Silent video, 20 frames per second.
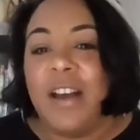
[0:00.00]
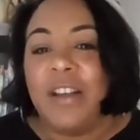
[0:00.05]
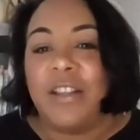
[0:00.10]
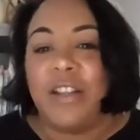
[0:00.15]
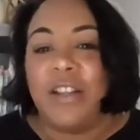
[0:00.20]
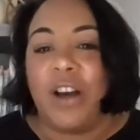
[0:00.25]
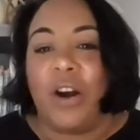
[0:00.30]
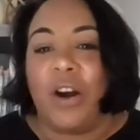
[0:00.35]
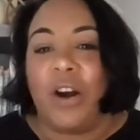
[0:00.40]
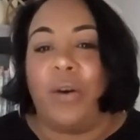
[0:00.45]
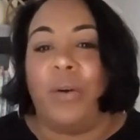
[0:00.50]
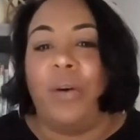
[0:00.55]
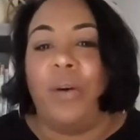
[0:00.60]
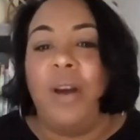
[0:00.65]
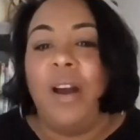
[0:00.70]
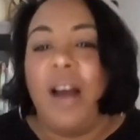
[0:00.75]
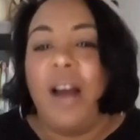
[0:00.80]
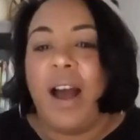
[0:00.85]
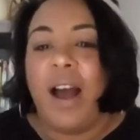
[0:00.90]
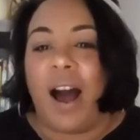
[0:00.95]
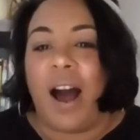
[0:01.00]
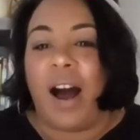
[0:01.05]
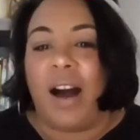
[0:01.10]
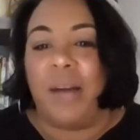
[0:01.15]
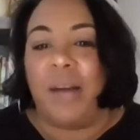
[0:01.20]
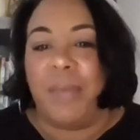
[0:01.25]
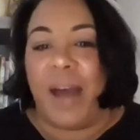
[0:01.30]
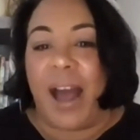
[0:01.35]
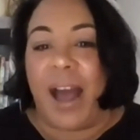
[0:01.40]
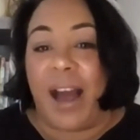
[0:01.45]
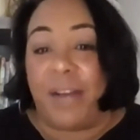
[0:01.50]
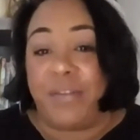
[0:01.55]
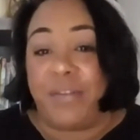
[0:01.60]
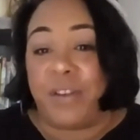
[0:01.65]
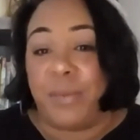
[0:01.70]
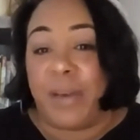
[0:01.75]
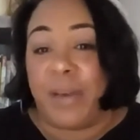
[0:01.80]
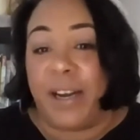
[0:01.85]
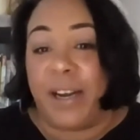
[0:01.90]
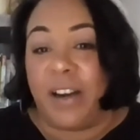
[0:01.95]
So after
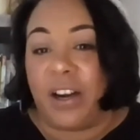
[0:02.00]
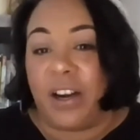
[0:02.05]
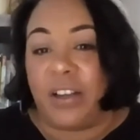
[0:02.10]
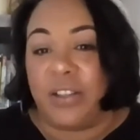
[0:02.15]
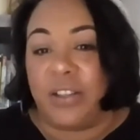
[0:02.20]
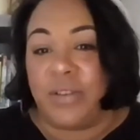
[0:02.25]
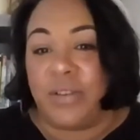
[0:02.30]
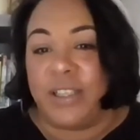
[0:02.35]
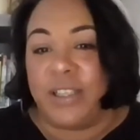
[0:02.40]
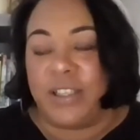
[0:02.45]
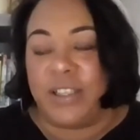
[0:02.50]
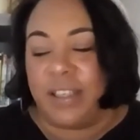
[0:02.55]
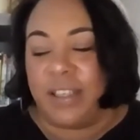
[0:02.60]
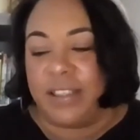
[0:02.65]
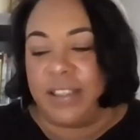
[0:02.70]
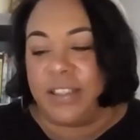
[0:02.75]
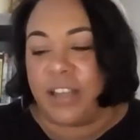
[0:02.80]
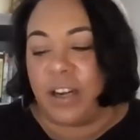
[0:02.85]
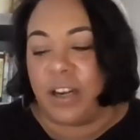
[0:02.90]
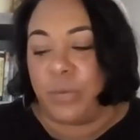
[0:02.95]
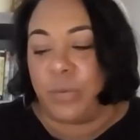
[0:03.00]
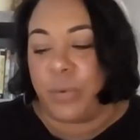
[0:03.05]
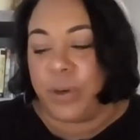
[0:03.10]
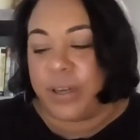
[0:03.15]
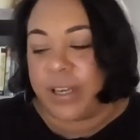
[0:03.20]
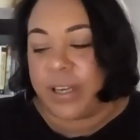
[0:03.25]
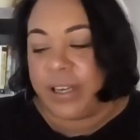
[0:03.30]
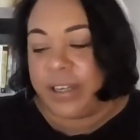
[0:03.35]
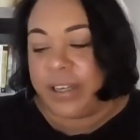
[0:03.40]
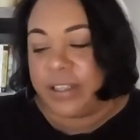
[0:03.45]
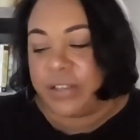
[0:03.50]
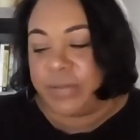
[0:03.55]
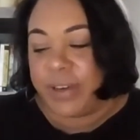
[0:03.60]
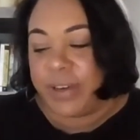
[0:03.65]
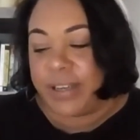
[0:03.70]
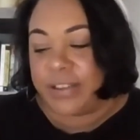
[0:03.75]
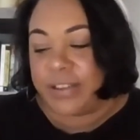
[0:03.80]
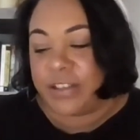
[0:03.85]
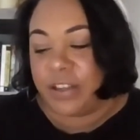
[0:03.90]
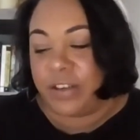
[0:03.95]
my incarceration, I started working in
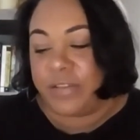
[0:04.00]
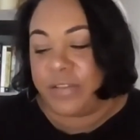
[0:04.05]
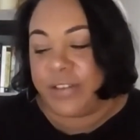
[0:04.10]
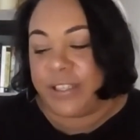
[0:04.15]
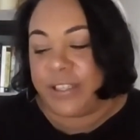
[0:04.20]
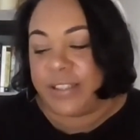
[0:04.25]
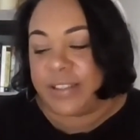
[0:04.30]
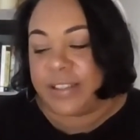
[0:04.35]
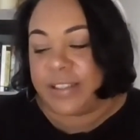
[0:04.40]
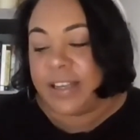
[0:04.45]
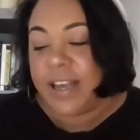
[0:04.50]
direct service